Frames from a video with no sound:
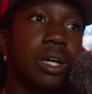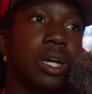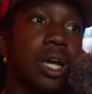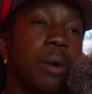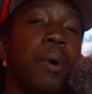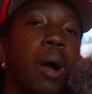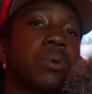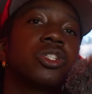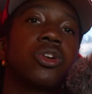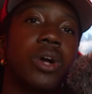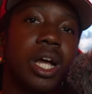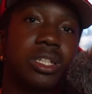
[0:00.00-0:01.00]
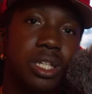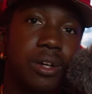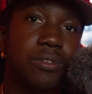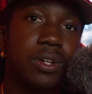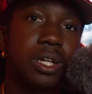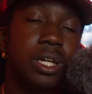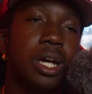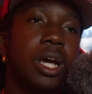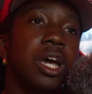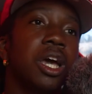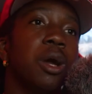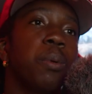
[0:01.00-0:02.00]
Hip hop is creativity.
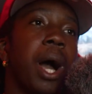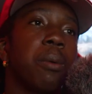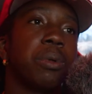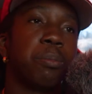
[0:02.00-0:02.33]
Hip hop